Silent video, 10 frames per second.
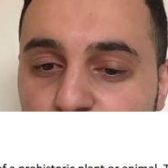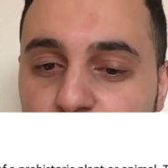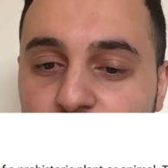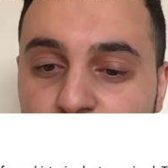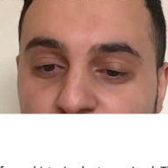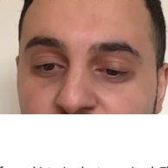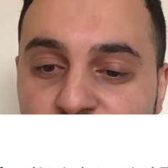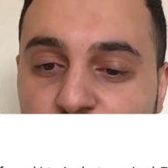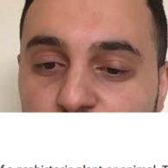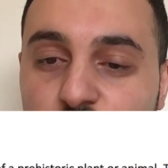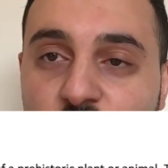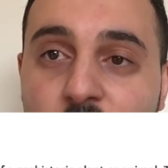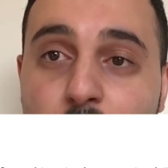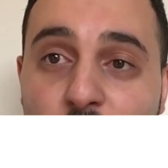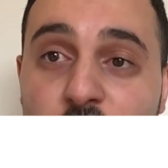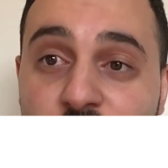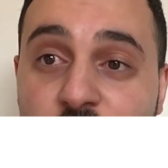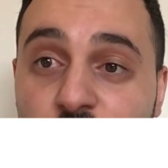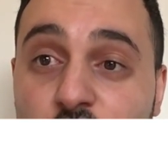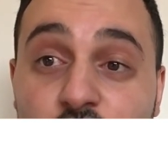between trace fossils and bone
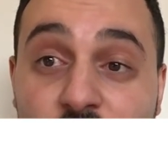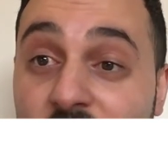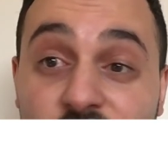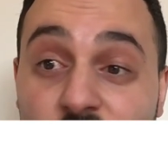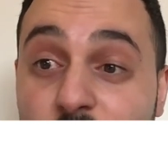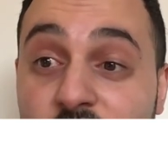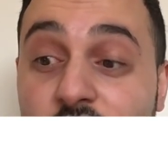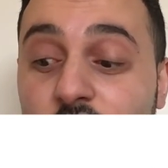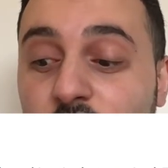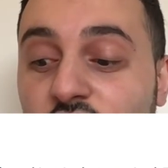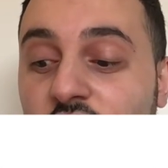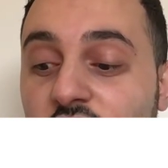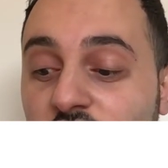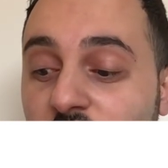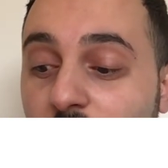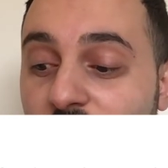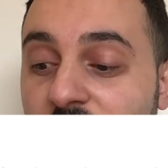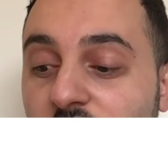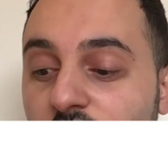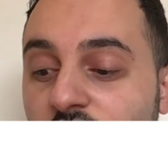fossils, that is going to be the first one, isn't it? Because I know it then
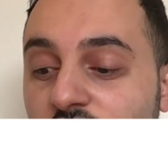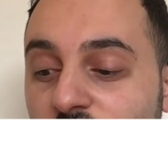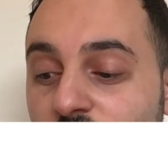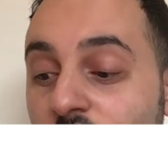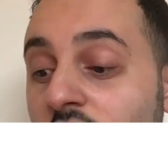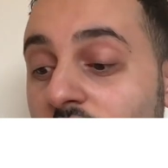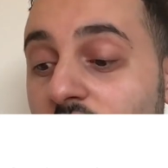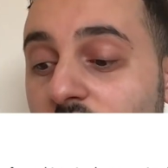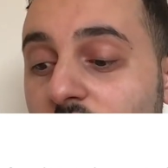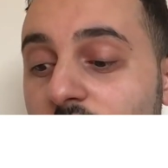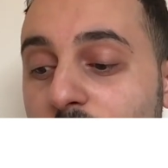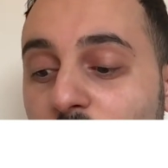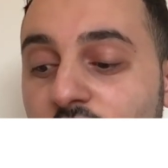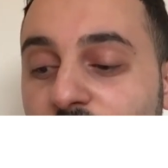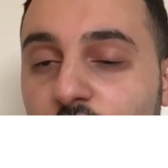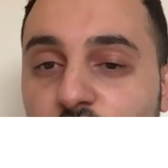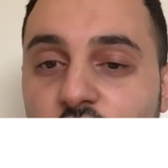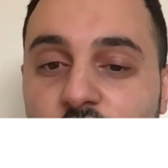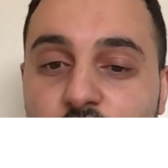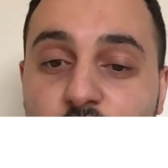goes into the bone fossils
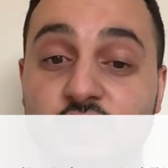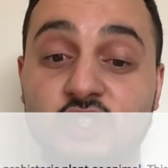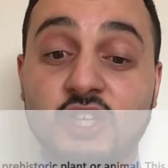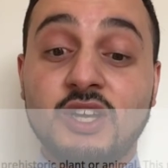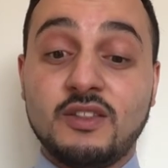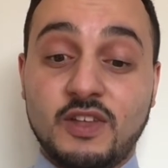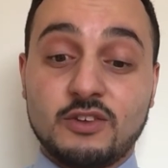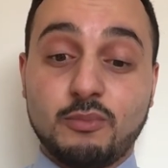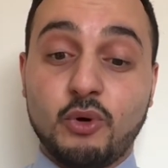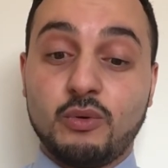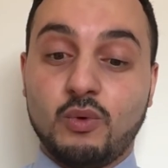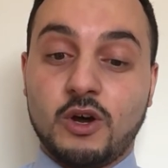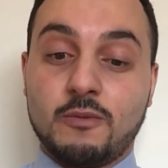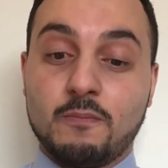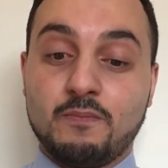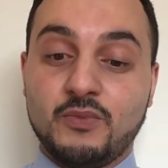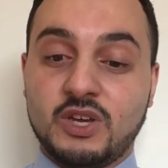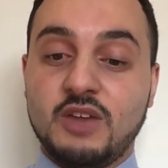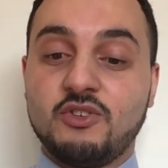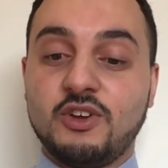afterwards. That's point 1.
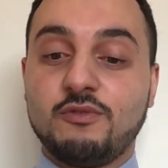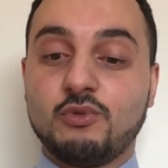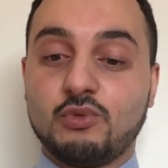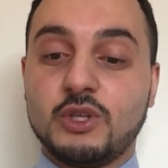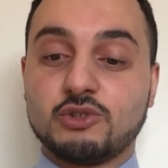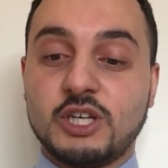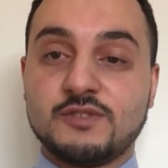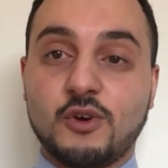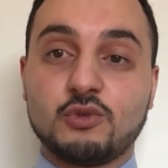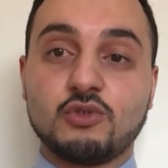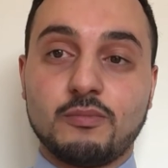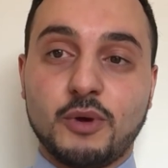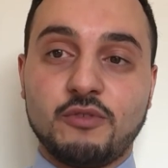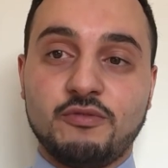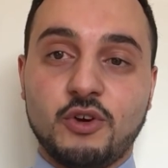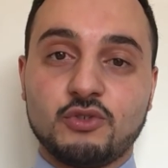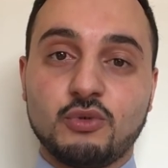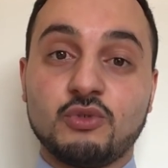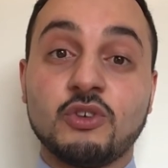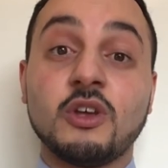Okay, the difference between trace fossils and bone
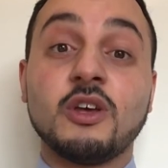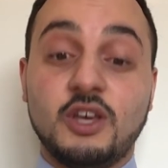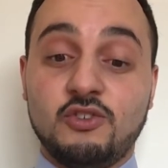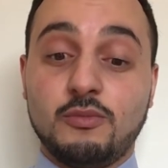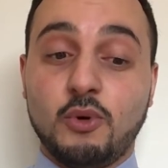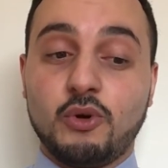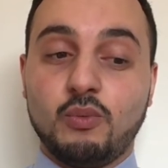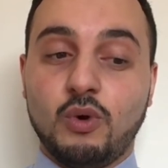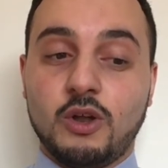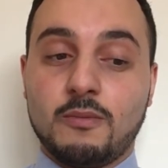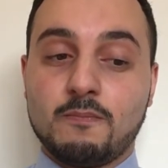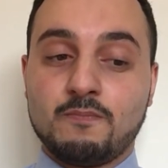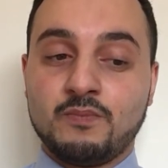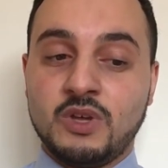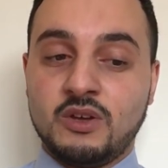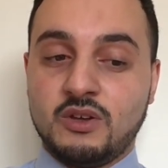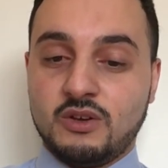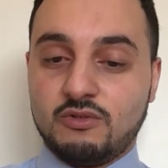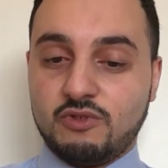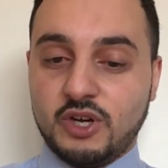fossils, is your point 1.
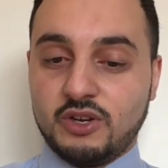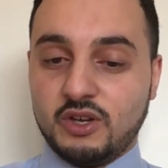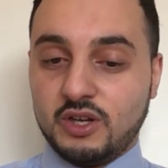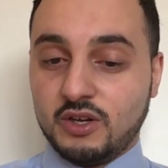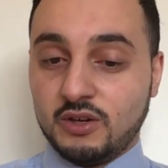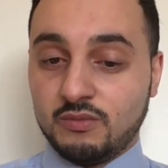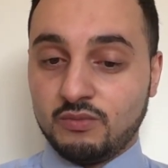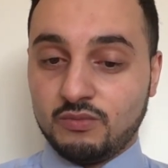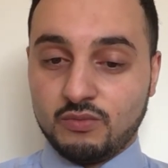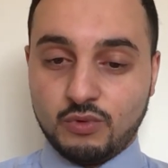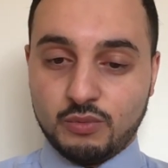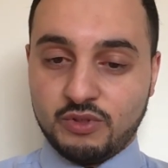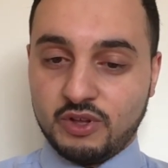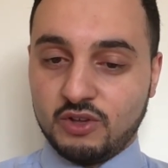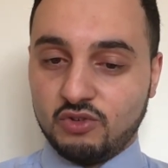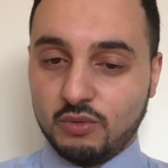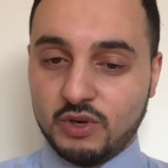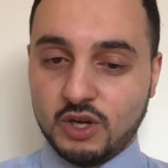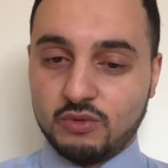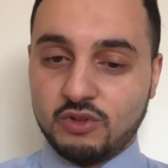Right, what are we thinking? So we
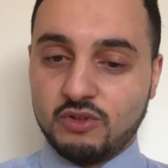know that